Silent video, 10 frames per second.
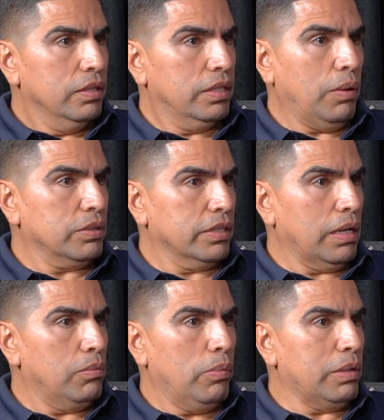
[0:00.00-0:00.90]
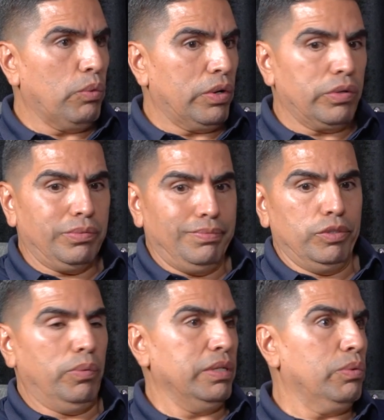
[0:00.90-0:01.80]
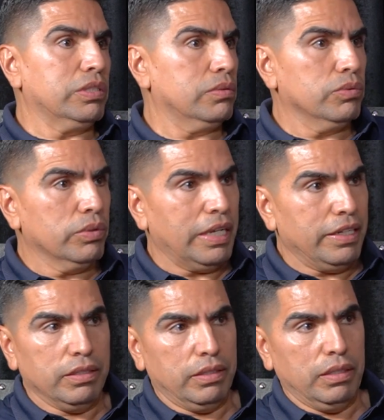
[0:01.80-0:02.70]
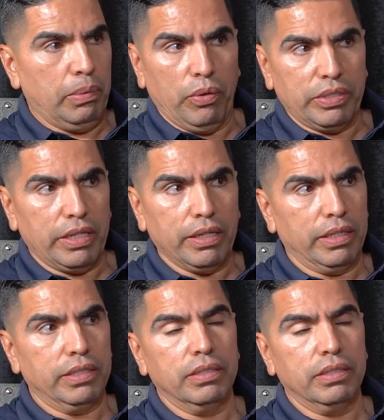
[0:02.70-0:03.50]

That was at that moment where nobody was doing anything about recycling.